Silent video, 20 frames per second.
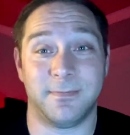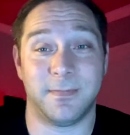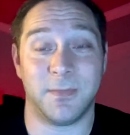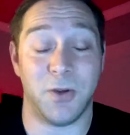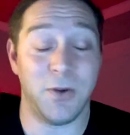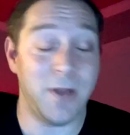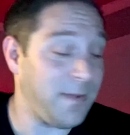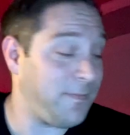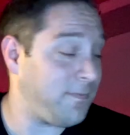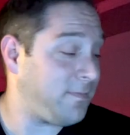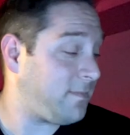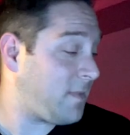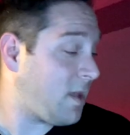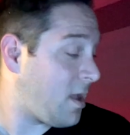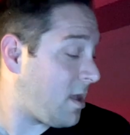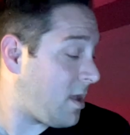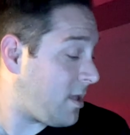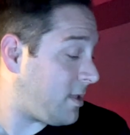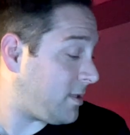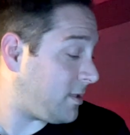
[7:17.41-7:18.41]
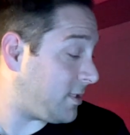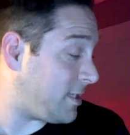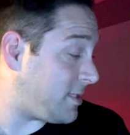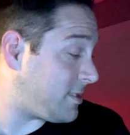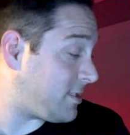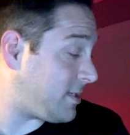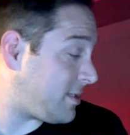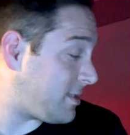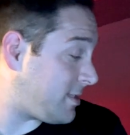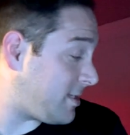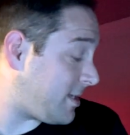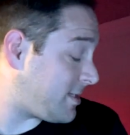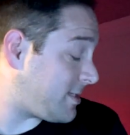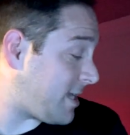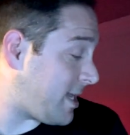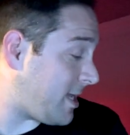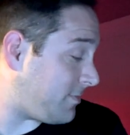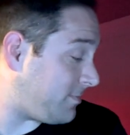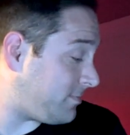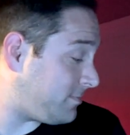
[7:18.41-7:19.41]
Okay, let's look at the next
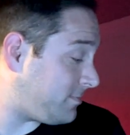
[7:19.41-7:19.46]
item.